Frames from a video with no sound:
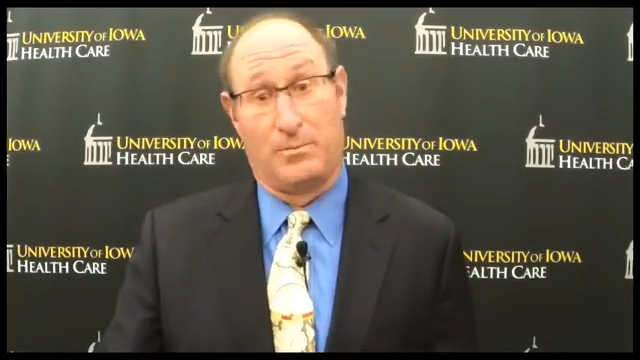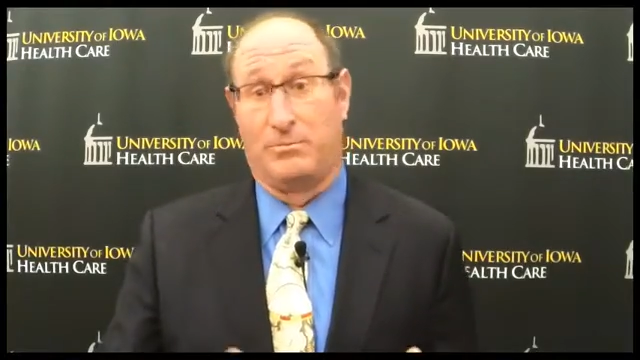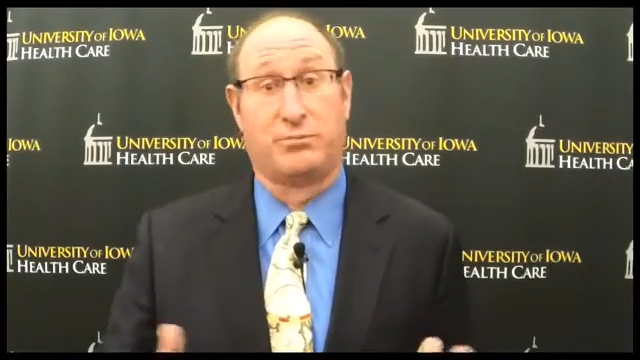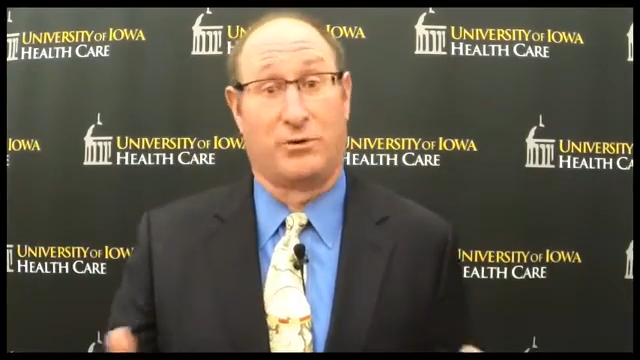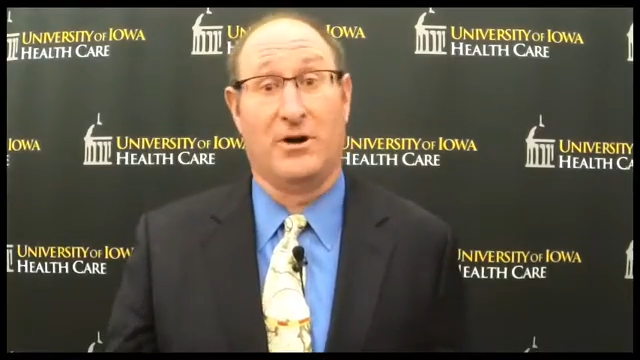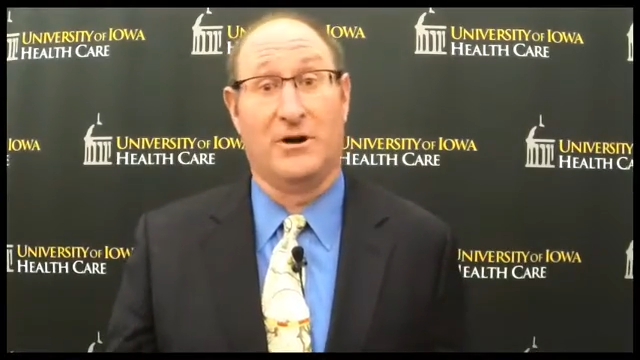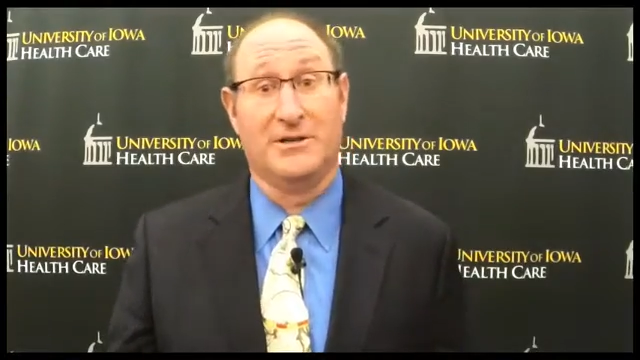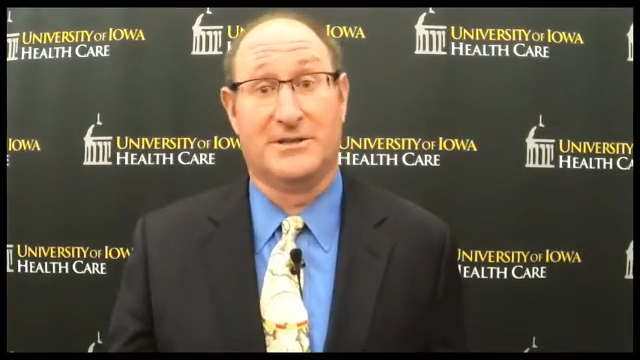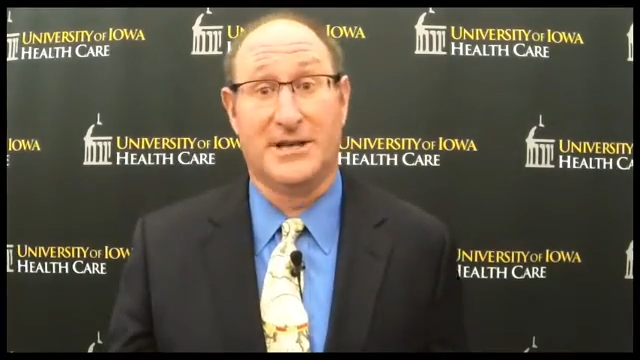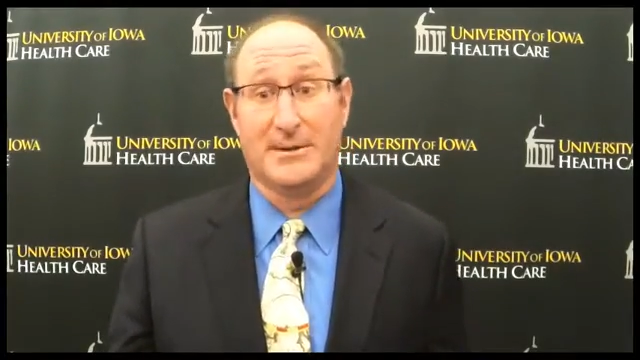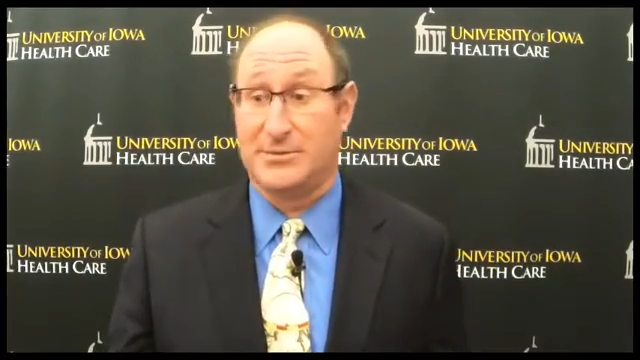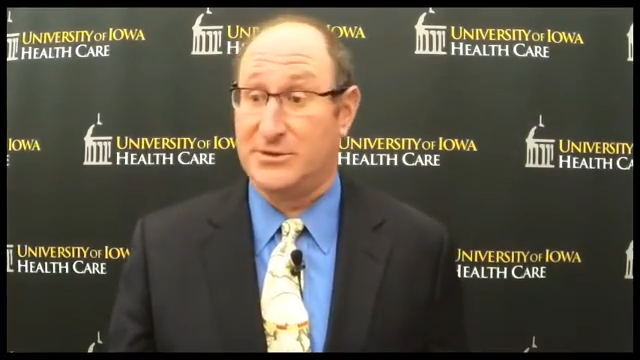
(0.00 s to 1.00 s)
broad
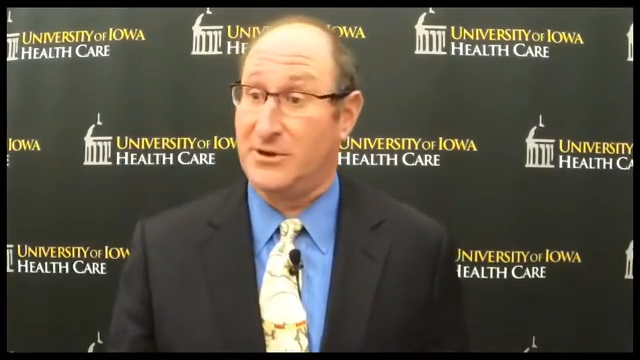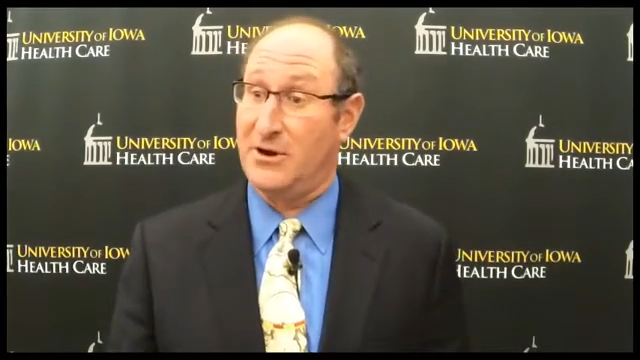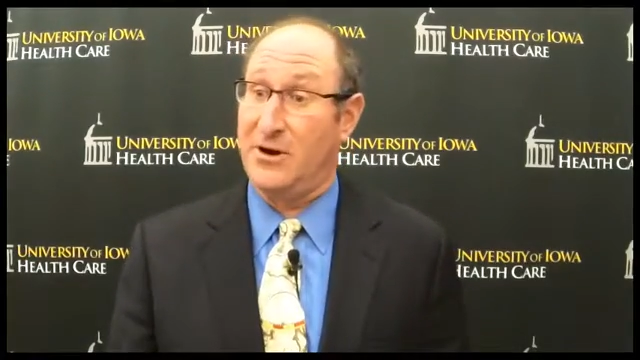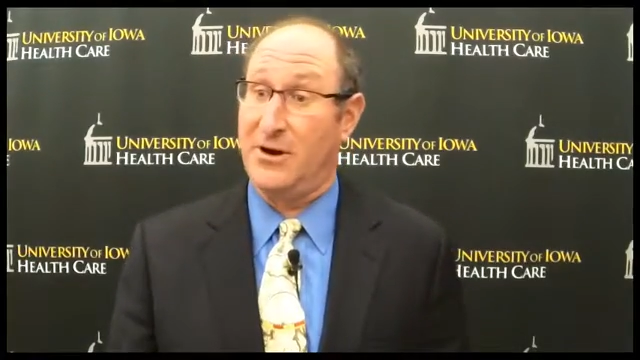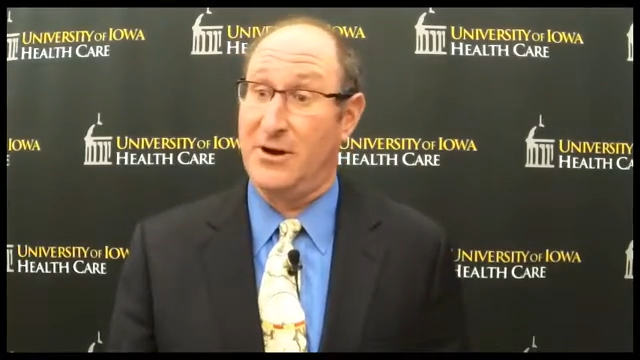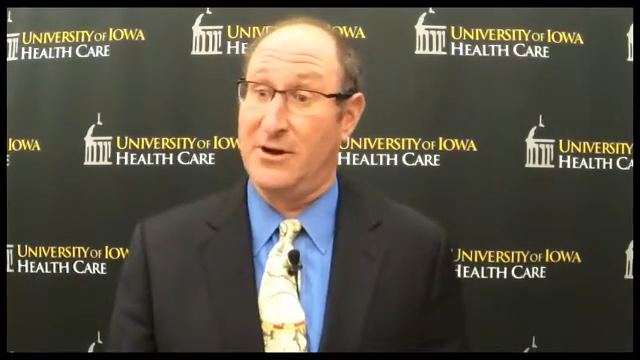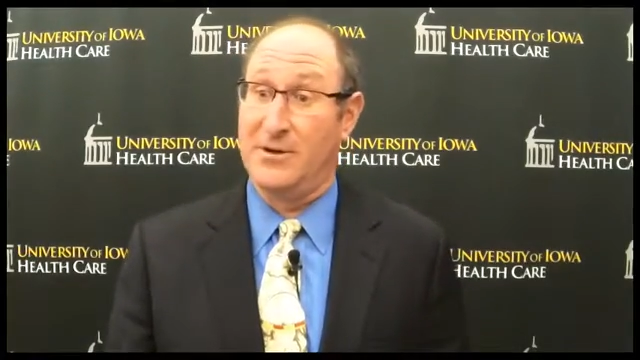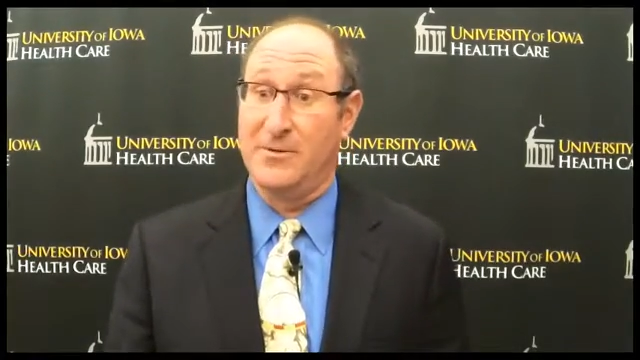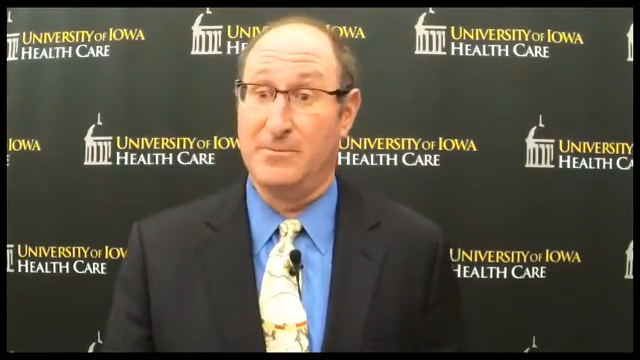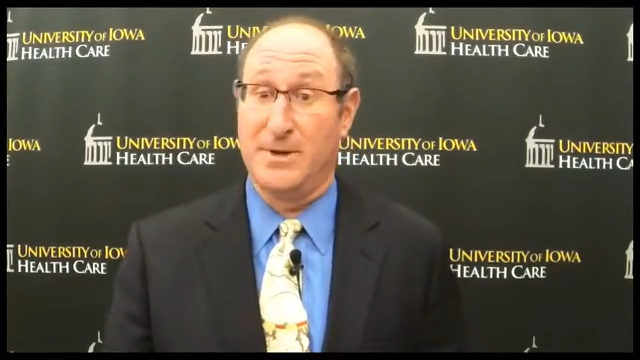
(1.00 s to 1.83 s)
tips on